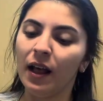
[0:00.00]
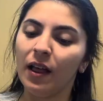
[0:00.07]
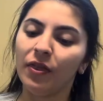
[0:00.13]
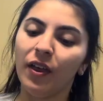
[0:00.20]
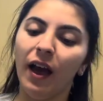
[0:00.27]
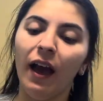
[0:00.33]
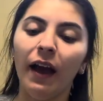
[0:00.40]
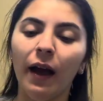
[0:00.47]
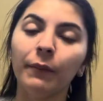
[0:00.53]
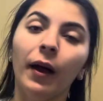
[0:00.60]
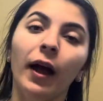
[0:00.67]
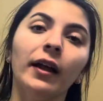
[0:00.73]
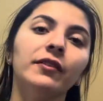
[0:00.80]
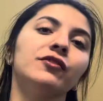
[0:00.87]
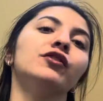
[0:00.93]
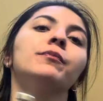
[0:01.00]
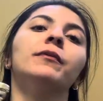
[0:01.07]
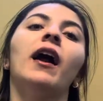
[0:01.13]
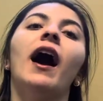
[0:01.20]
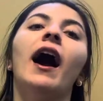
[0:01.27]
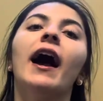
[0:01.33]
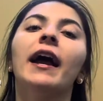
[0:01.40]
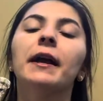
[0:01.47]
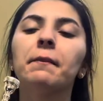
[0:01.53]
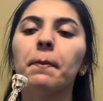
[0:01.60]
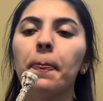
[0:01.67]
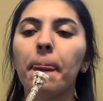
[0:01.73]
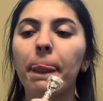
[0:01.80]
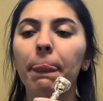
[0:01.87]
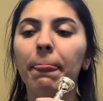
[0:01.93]
that I'm not super high,
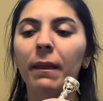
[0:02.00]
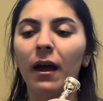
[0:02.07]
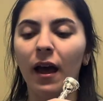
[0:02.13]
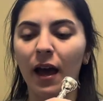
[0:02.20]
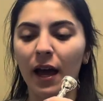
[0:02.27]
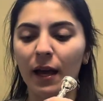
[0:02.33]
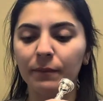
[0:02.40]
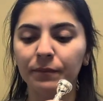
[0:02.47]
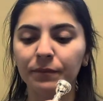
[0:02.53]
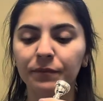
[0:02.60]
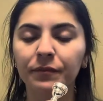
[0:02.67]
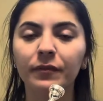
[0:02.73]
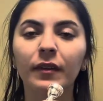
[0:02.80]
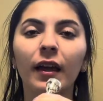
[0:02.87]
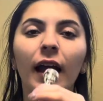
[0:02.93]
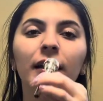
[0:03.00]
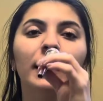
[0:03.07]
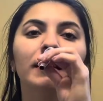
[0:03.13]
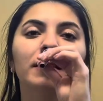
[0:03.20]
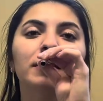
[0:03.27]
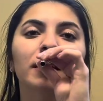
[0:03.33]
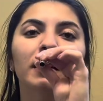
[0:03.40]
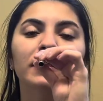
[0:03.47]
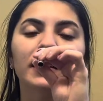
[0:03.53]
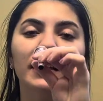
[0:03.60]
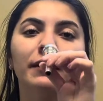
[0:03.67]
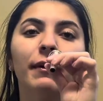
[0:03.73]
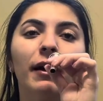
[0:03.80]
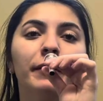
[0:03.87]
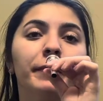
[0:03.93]
I like to take
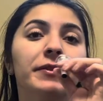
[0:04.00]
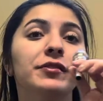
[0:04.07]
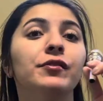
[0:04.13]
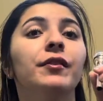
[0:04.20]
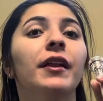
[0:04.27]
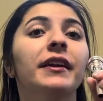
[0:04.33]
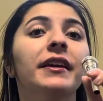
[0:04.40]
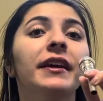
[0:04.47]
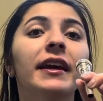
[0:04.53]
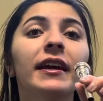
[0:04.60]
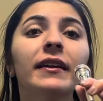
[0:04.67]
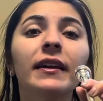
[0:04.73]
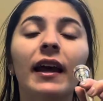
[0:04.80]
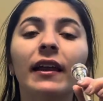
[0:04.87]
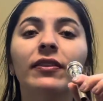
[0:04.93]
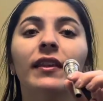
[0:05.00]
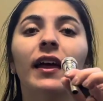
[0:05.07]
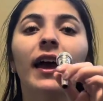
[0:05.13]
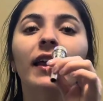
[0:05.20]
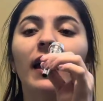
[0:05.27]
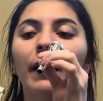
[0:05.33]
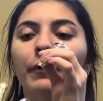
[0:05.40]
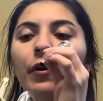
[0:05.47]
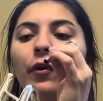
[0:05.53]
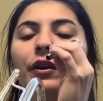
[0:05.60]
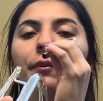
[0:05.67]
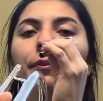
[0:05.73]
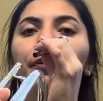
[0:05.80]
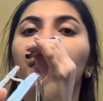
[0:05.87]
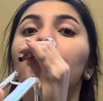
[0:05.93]
the mouthpiece, do that again, and then I'm going
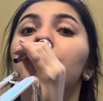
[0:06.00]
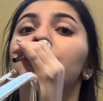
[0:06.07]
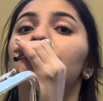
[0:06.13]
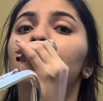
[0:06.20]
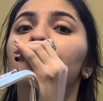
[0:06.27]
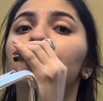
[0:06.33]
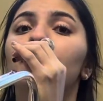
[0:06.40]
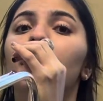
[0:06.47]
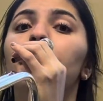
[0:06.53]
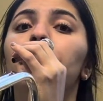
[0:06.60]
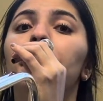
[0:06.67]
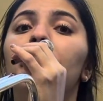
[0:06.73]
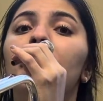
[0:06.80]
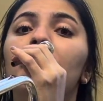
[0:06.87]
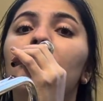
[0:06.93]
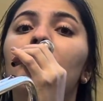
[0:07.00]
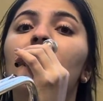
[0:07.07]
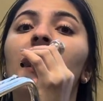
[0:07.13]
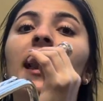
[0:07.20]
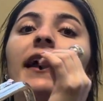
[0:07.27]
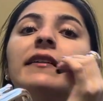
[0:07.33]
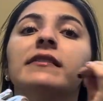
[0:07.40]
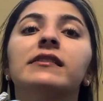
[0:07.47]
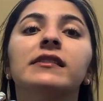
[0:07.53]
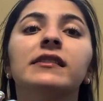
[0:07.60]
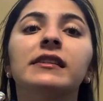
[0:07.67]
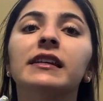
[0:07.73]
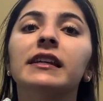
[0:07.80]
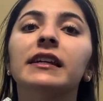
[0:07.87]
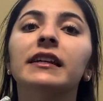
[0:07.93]
to put it to the trumpet and
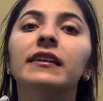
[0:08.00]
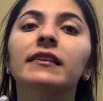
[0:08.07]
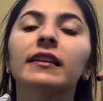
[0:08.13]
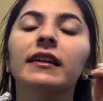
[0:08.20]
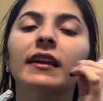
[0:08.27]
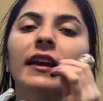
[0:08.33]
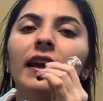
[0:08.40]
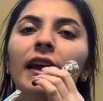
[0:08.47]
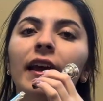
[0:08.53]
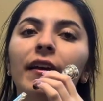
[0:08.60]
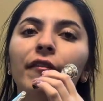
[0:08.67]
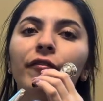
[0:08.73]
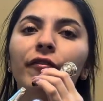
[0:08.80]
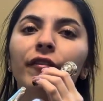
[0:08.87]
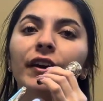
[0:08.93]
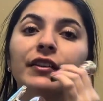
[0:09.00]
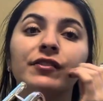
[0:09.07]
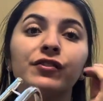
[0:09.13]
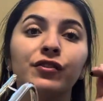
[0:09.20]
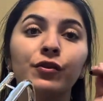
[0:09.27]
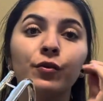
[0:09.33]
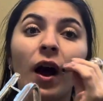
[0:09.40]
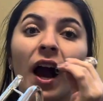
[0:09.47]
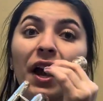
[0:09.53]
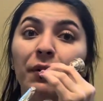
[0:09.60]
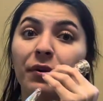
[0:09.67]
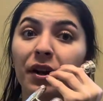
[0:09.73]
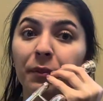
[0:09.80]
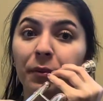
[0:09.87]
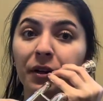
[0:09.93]
see if it's too high
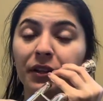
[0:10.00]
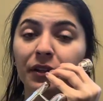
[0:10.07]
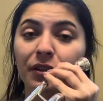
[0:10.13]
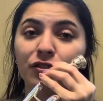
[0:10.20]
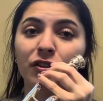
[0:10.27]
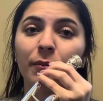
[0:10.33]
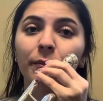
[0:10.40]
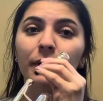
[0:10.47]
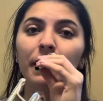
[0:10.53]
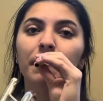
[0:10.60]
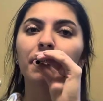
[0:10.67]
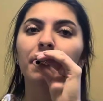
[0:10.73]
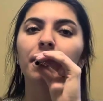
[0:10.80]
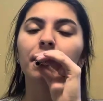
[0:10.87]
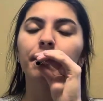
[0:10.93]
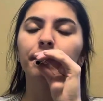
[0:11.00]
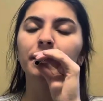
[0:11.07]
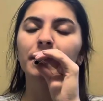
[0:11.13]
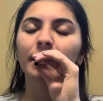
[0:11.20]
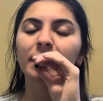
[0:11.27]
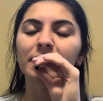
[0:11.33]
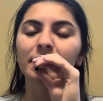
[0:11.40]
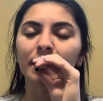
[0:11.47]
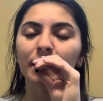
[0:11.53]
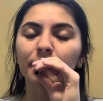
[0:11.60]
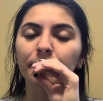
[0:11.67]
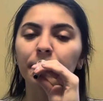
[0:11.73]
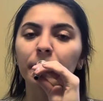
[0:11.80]
when I put it in the trumpet. So let's see.